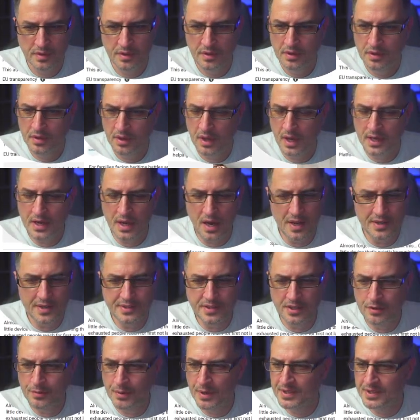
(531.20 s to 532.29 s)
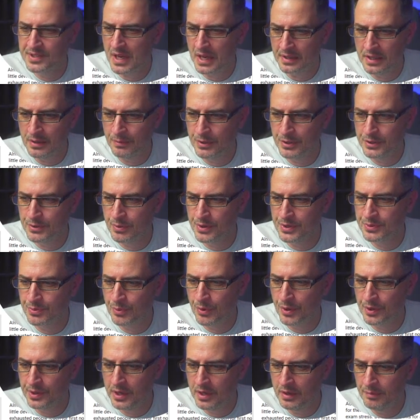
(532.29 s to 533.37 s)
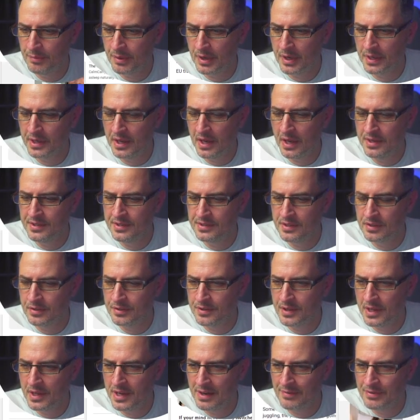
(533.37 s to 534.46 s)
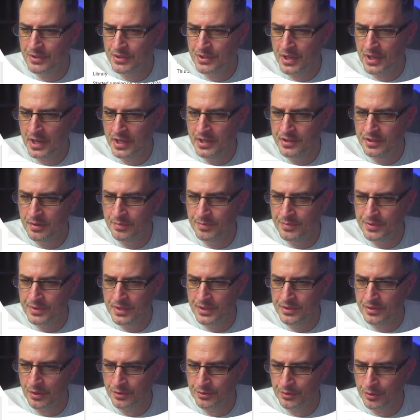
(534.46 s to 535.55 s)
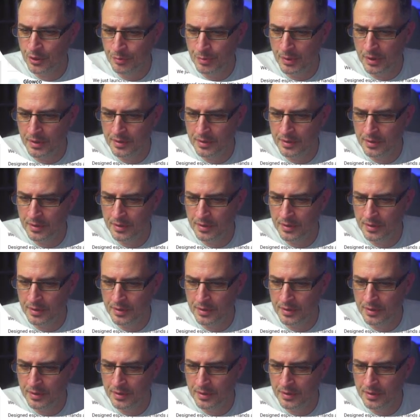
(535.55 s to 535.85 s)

I can't tell you exactly which one is working, but I can tell you they haven't changed them since October.